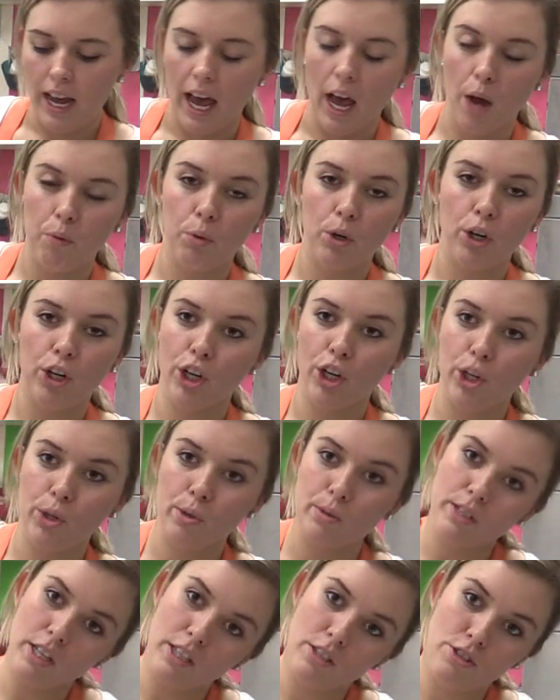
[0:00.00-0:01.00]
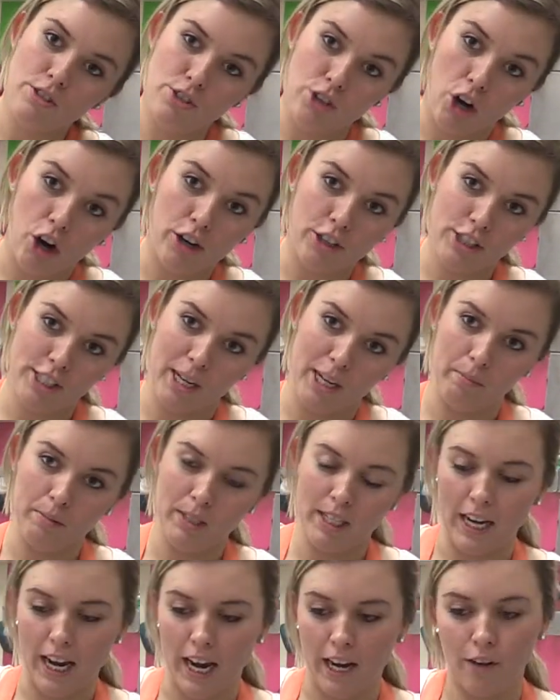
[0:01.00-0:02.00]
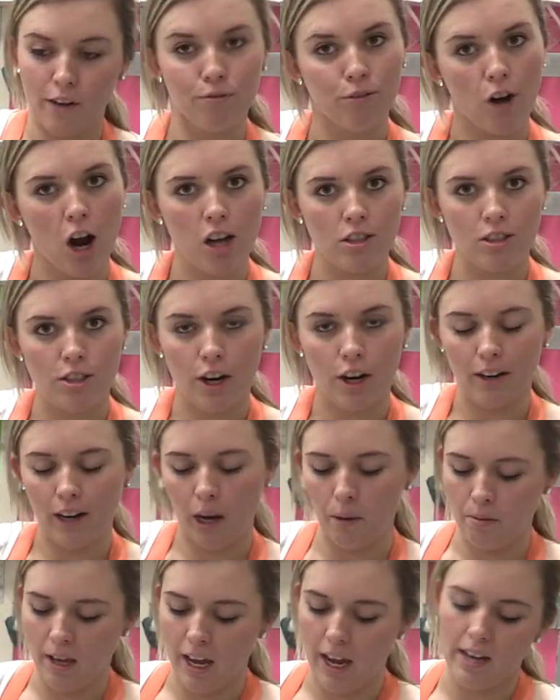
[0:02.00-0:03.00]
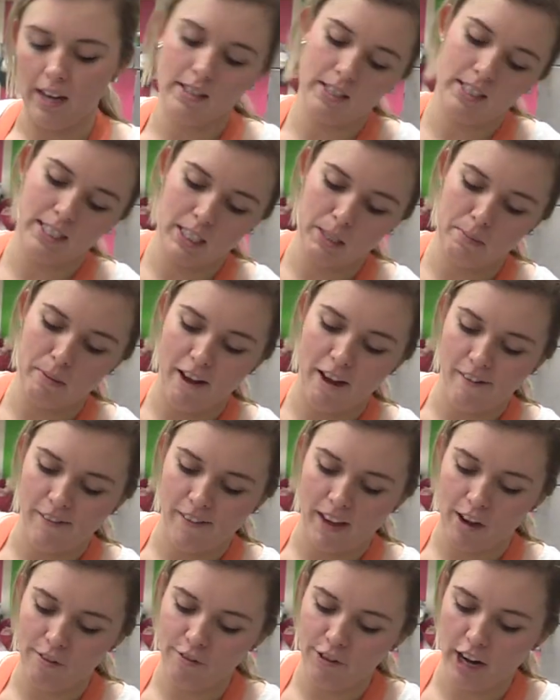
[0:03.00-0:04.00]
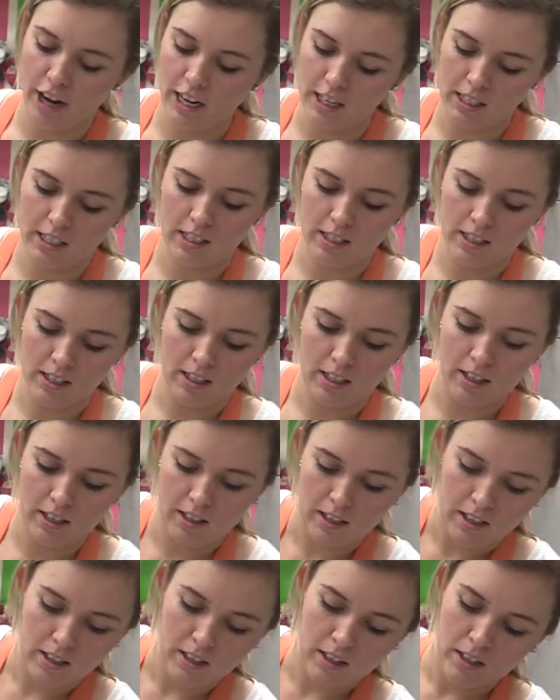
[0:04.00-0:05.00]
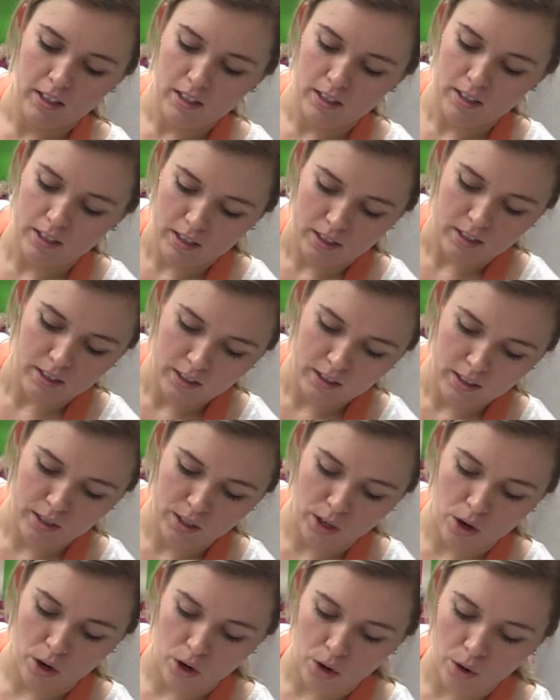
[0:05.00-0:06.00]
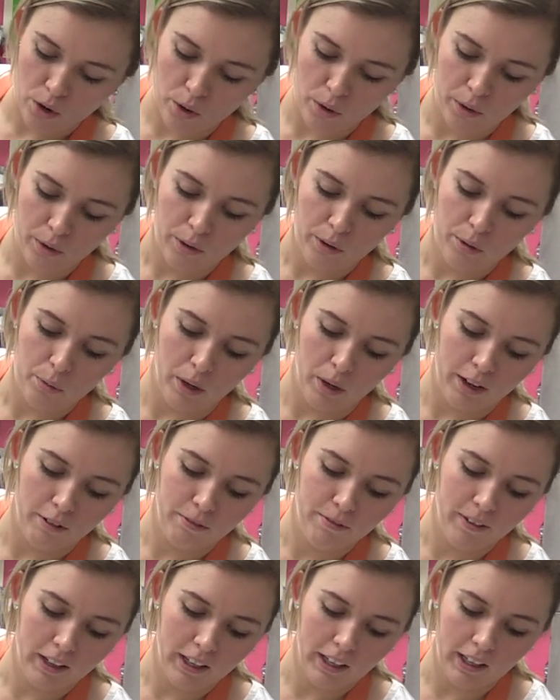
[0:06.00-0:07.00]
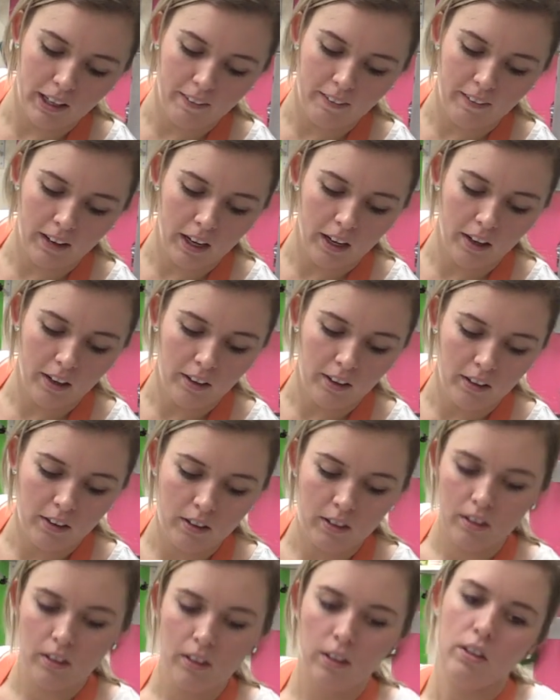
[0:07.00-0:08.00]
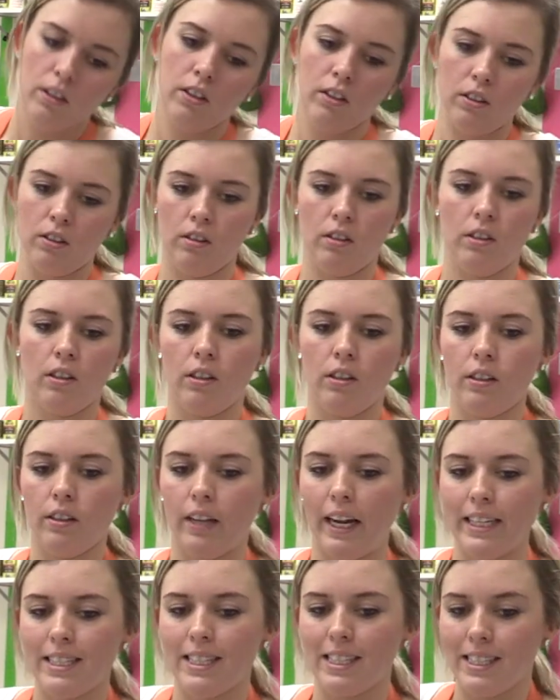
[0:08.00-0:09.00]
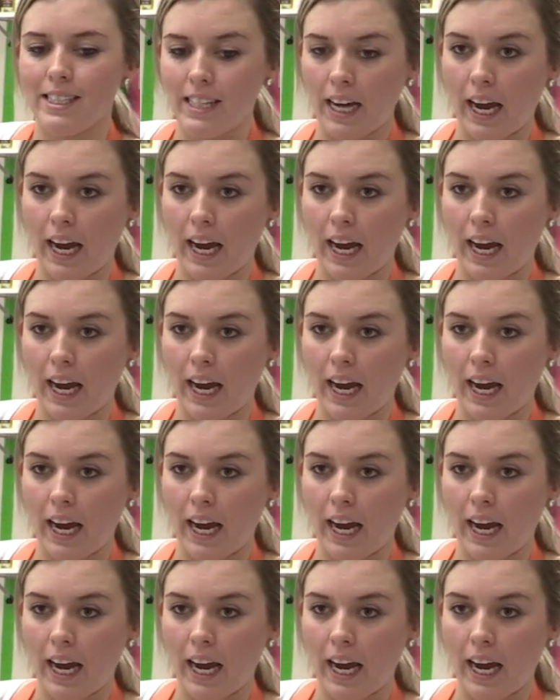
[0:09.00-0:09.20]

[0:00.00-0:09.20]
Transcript: and we're going to use a star tip today to frost our cupcakes. It's my favorite. So you want to fit it in there nice and